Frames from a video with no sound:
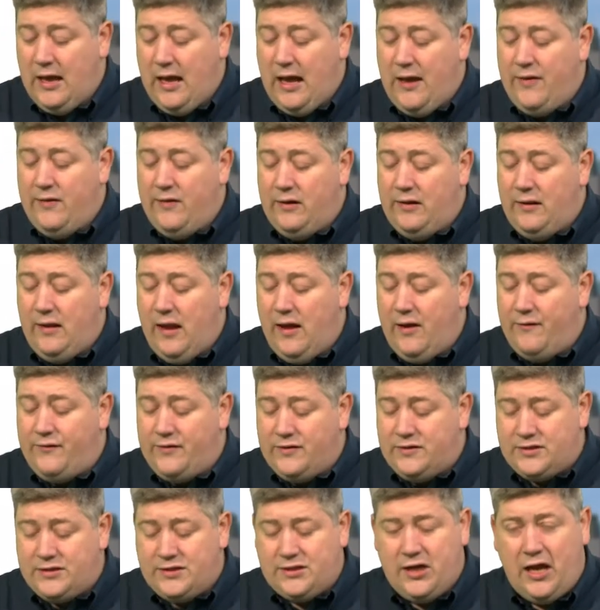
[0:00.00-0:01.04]
And the love
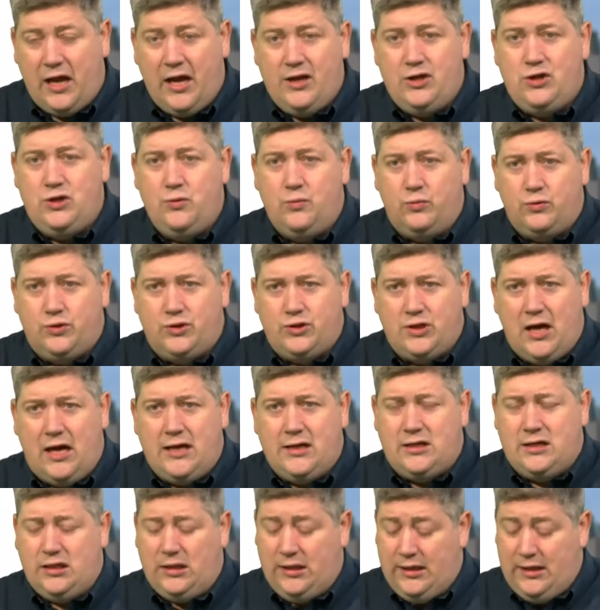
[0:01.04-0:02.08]
inside you will
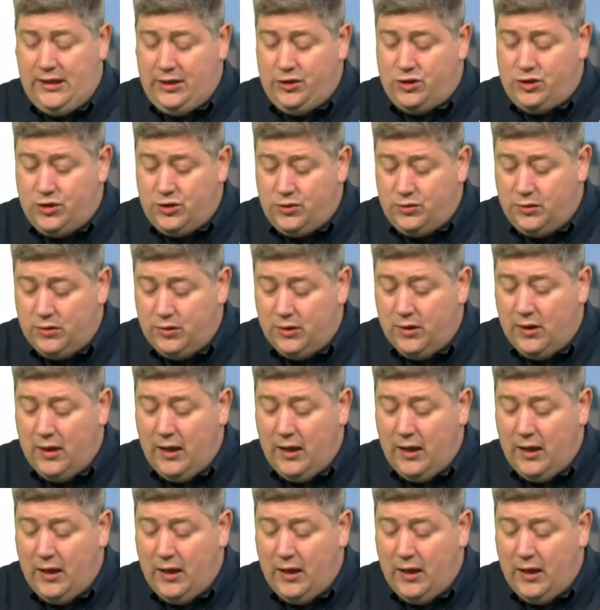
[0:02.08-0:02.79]
start to lead you.